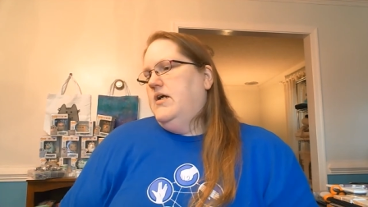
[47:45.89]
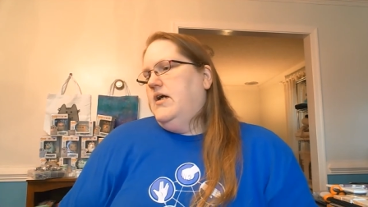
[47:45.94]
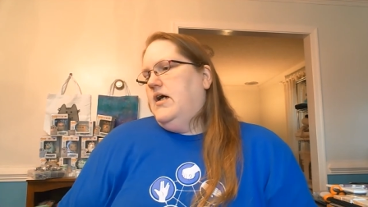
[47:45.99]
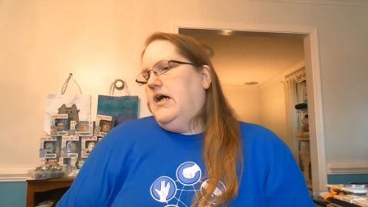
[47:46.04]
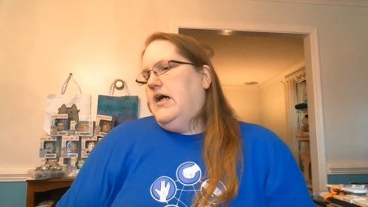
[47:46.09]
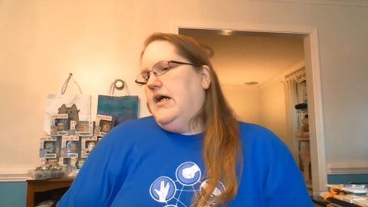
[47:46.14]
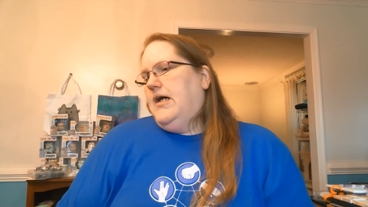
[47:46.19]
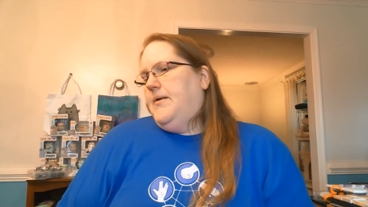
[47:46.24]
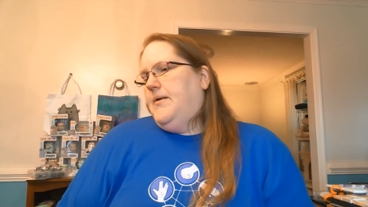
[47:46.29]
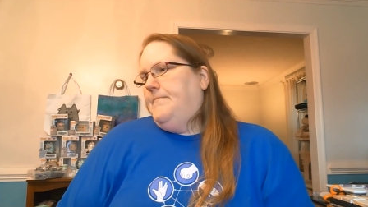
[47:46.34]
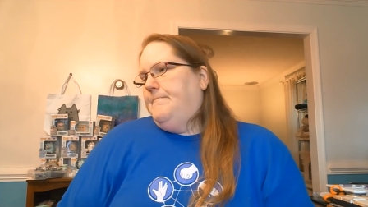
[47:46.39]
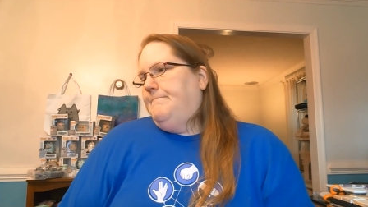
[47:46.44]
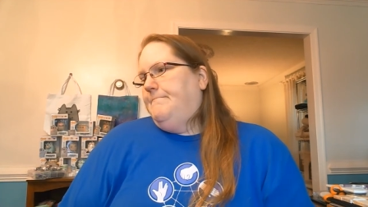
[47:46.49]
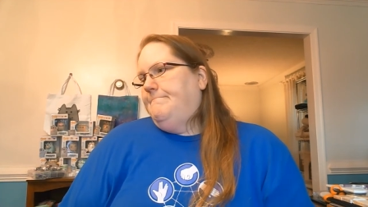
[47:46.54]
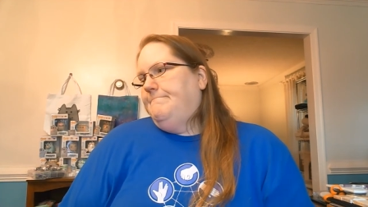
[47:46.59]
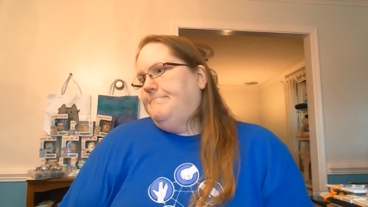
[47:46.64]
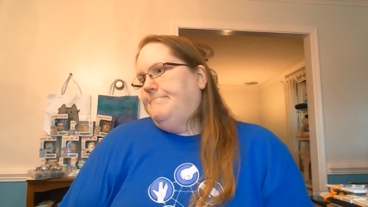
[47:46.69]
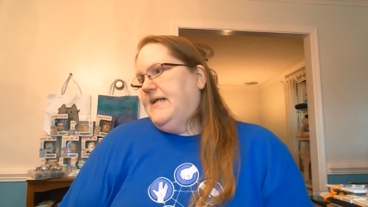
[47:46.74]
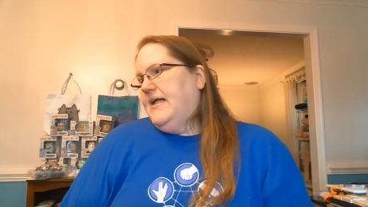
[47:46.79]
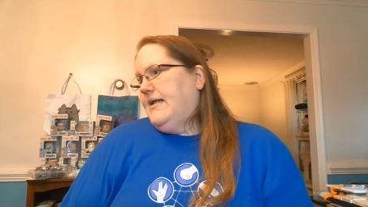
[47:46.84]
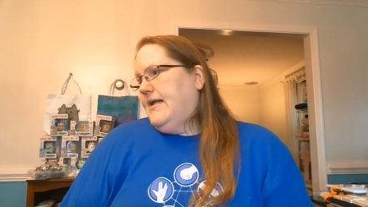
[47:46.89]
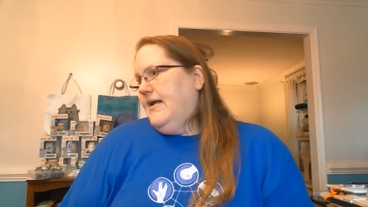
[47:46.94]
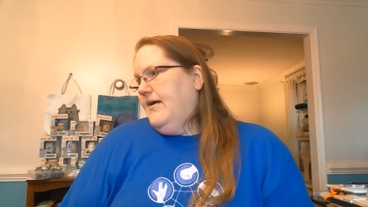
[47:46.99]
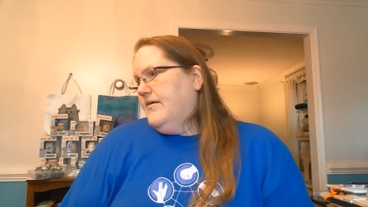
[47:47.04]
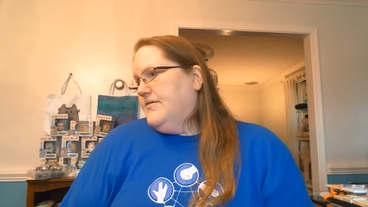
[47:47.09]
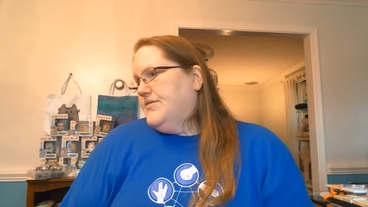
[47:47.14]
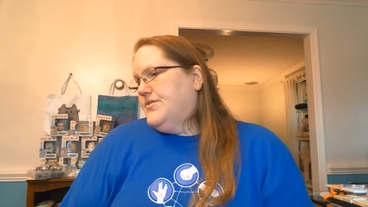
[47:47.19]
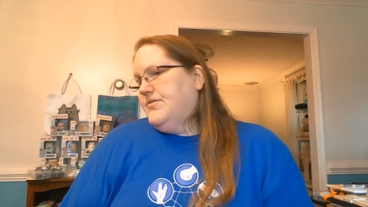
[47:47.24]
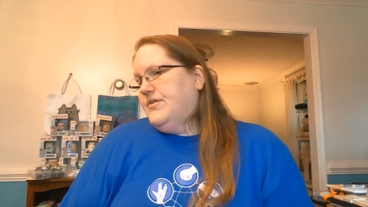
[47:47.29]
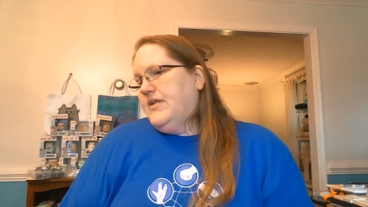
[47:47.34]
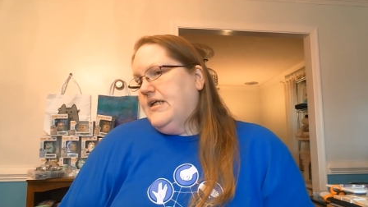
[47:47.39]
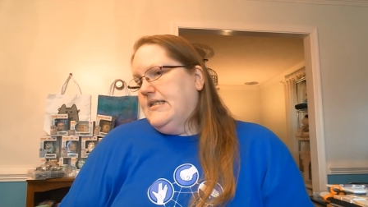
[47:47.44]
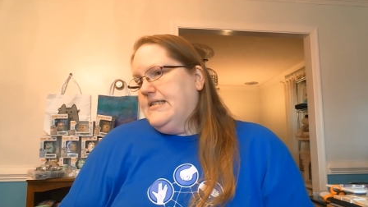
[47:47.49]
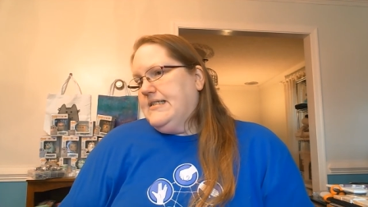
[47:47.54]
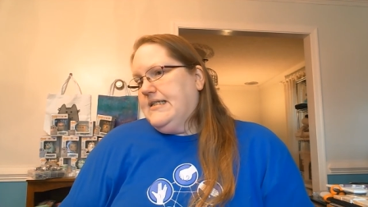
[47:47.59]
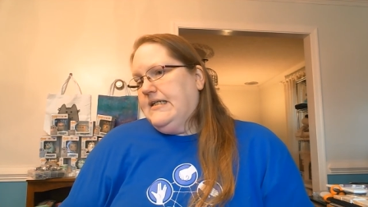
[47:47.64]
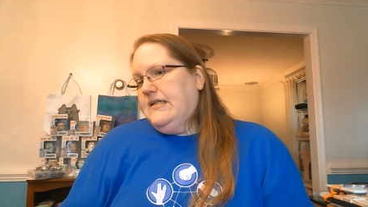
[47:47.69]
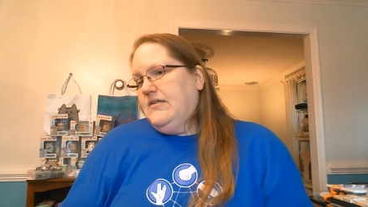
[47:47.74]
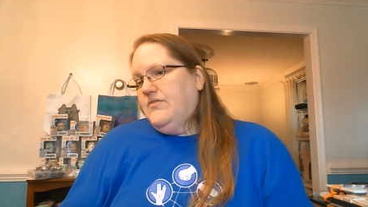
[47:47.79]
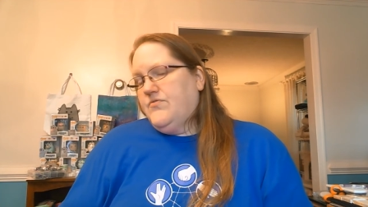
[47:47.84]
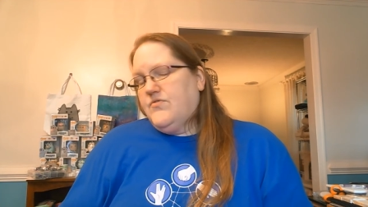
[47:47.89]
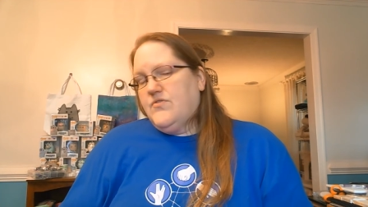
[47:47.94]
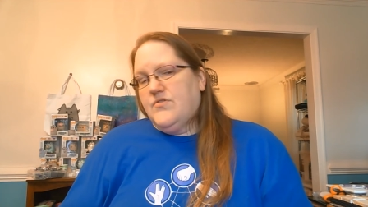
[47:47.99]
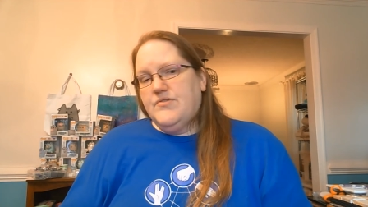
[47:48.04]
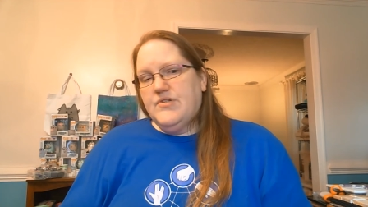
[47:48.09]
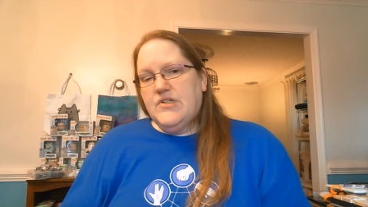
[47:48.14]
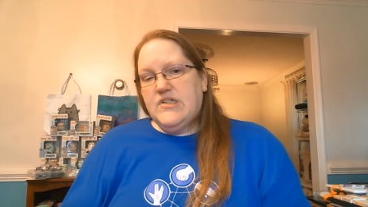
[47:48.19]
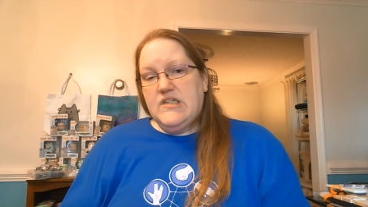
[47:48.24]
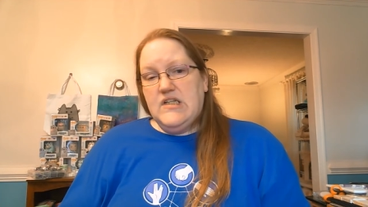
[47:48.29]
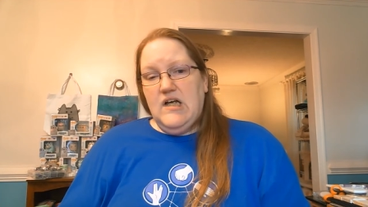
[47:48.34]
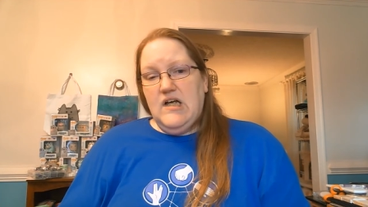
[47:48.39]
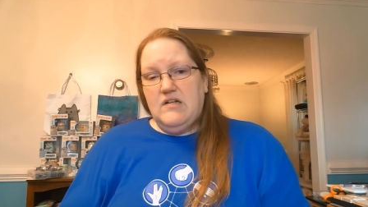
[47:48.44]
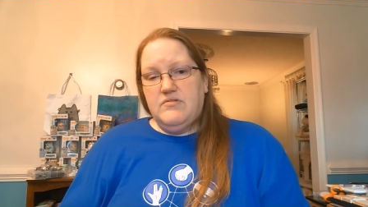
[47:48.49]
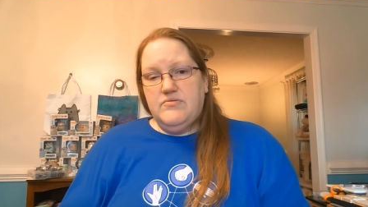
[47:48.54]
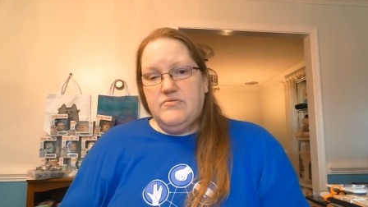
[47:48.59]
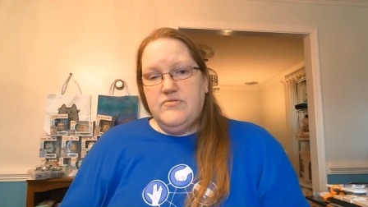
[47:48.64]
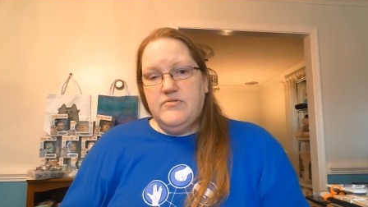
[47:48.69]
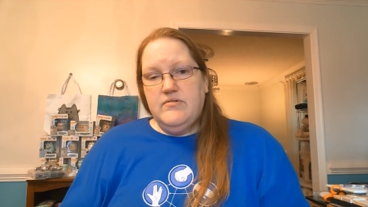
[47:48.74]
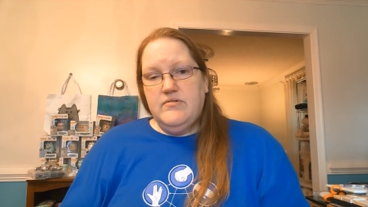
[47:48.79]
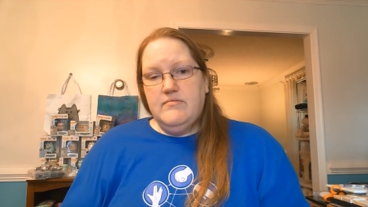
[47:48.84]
Um, and yeah, so that's it for stuff.